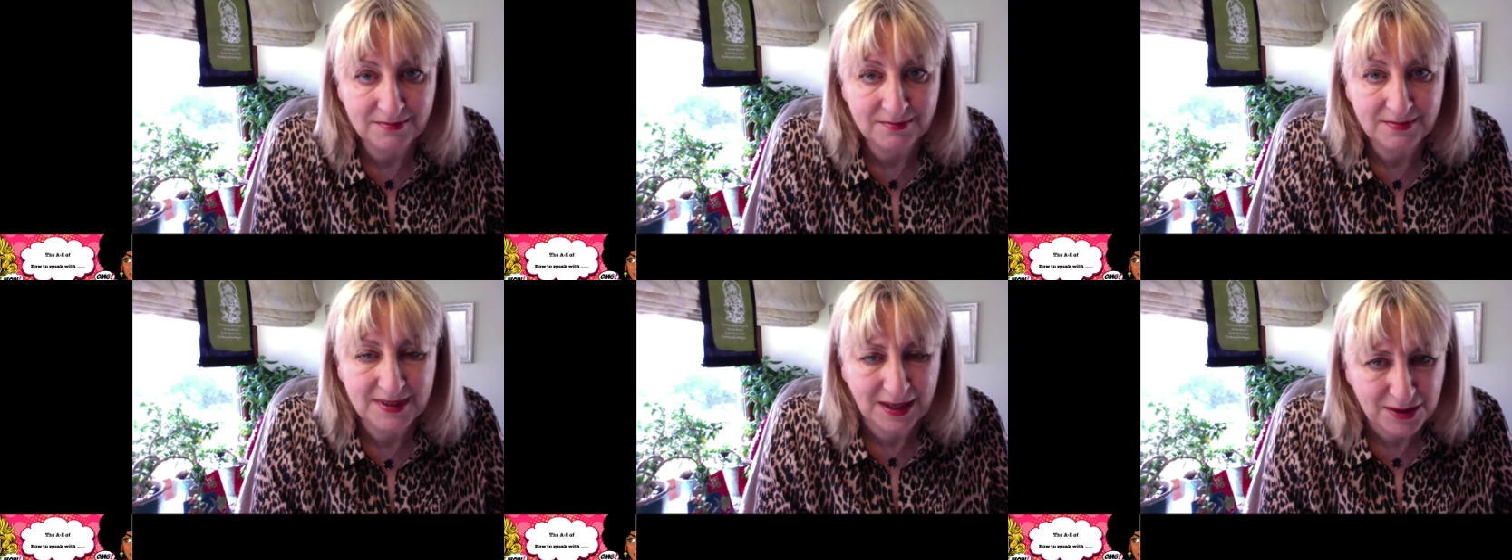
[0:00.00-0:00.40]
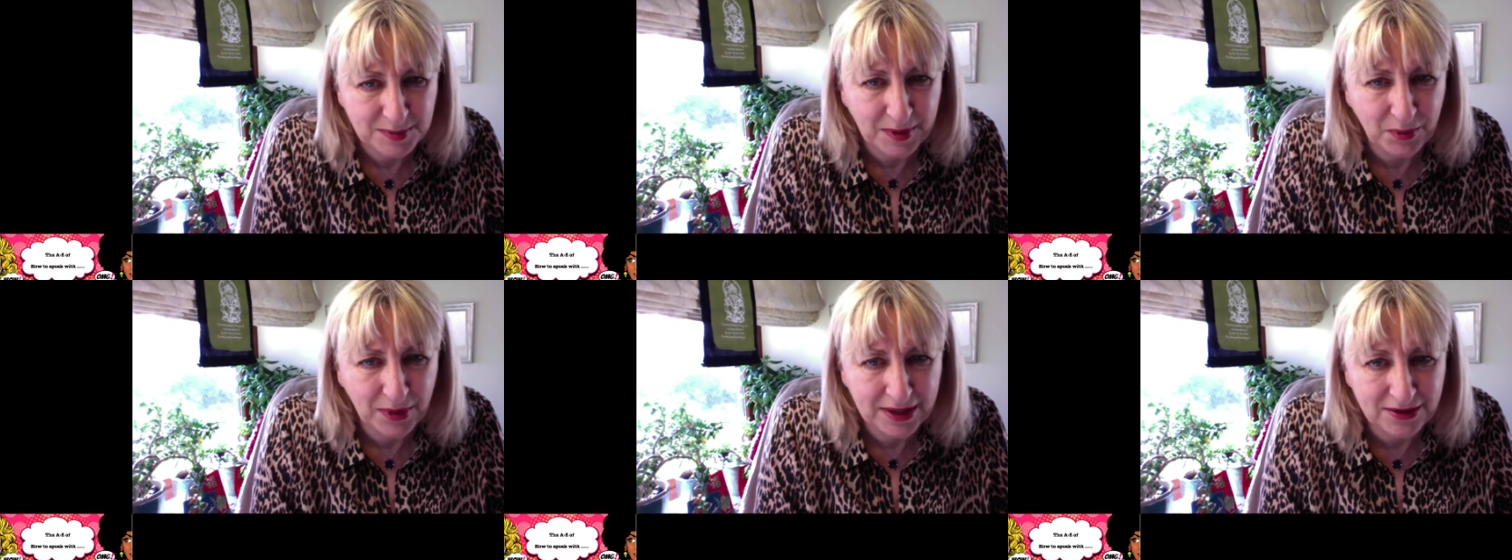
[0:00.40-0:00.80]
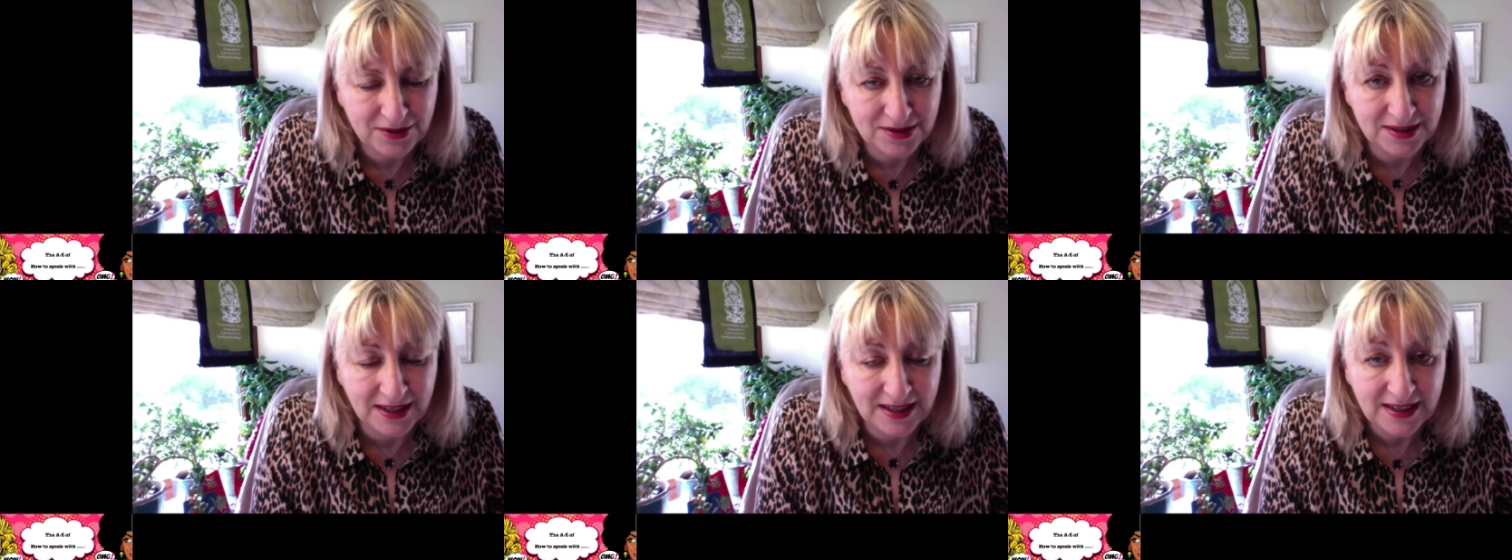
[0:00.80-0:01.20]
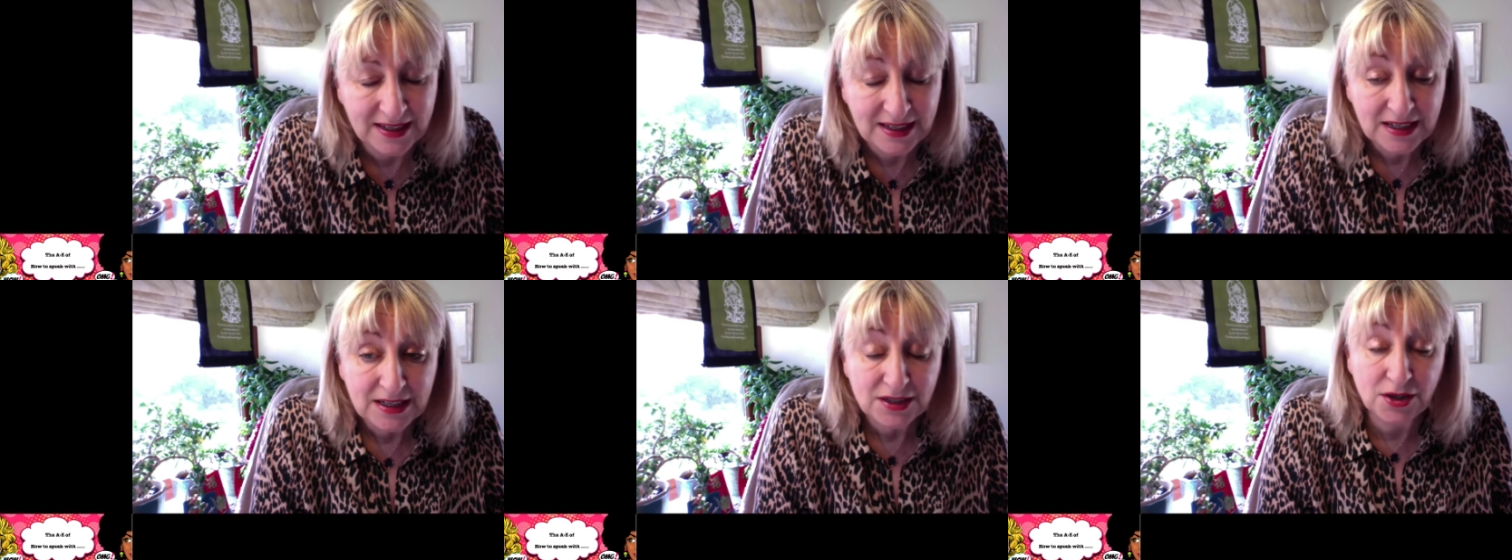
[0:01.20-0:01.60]
Sounds a bit weird, doesn't it?
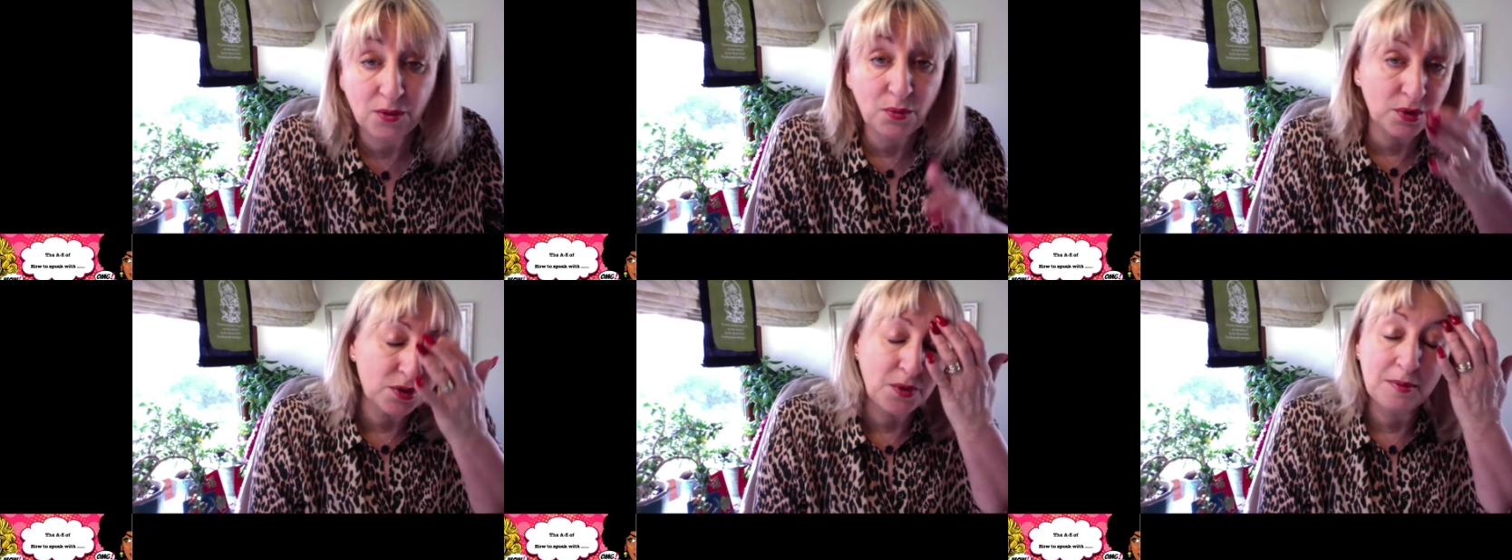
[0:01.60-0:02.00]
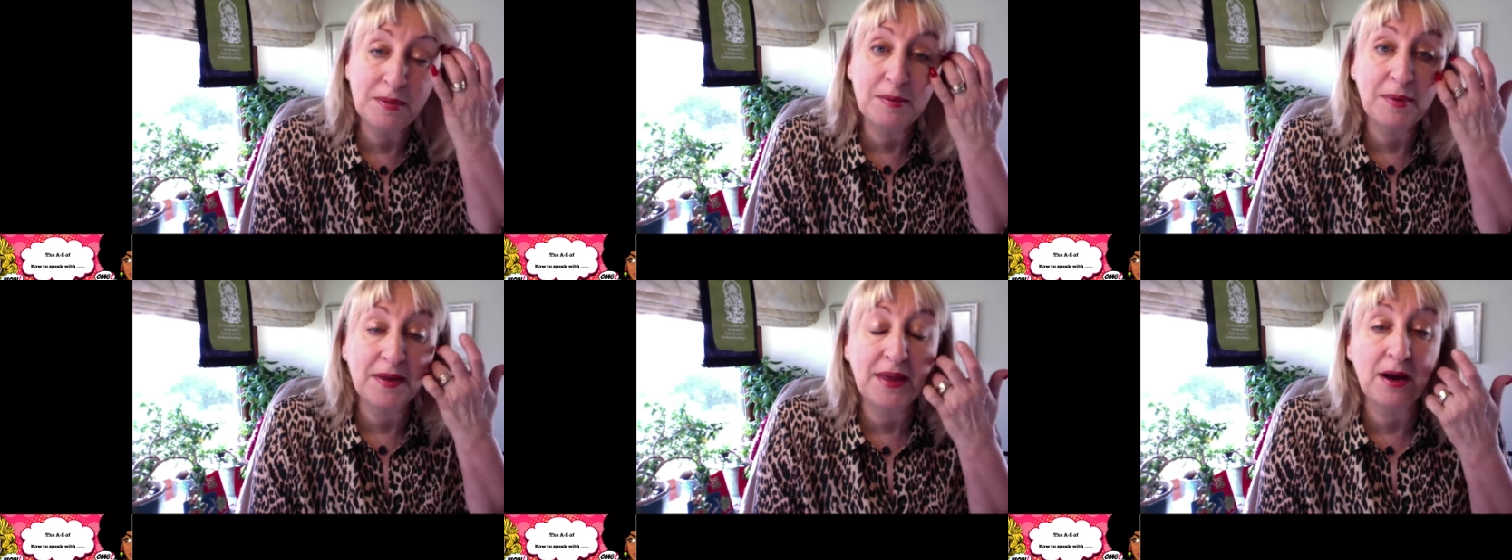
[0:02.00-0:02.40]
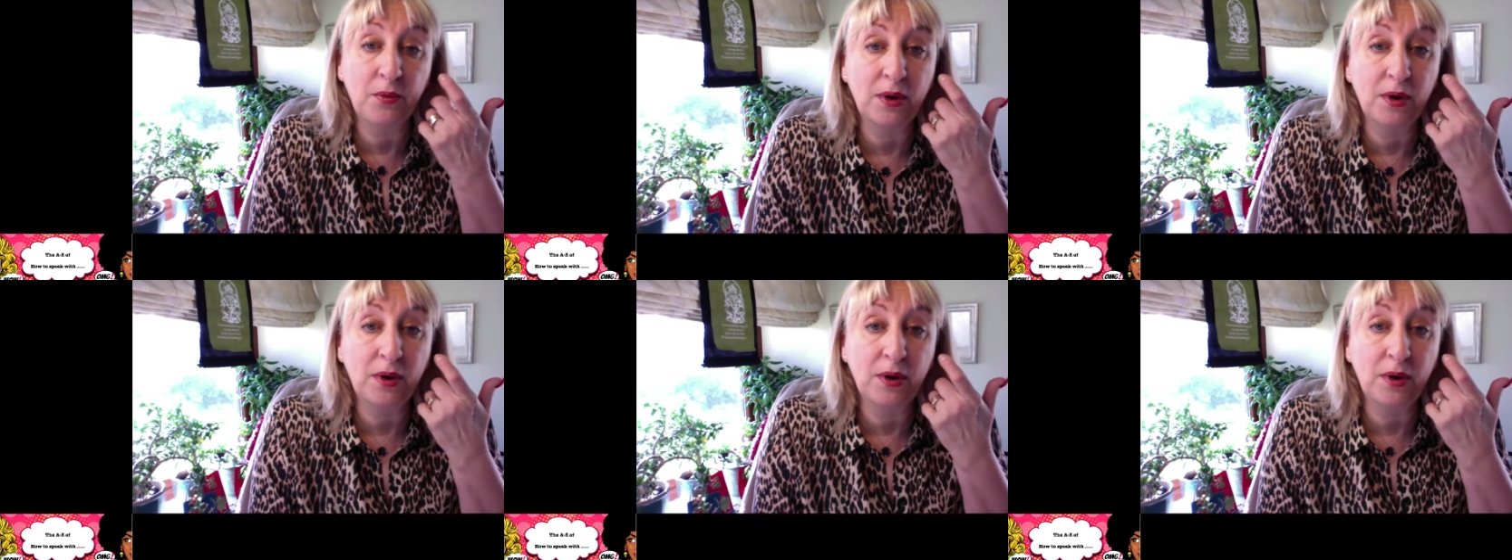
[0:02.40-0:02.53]
So what do I mean by that?